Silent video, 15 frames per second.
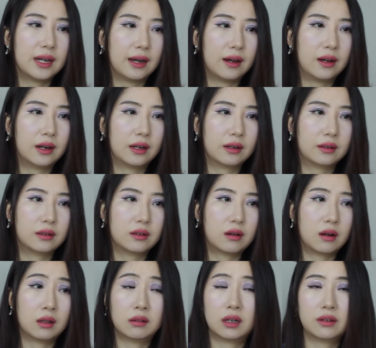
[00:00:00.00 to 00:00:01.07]
on
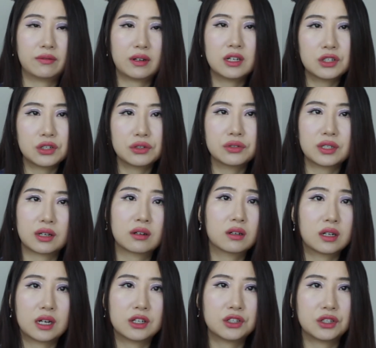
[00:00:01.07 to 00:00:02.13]
a lot of issues and
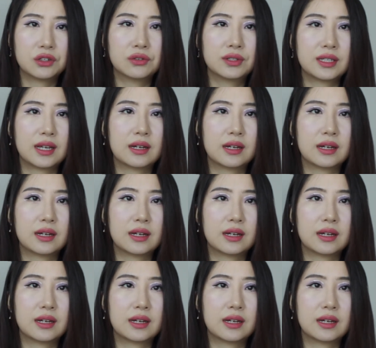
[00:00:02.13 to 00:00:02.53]
current issues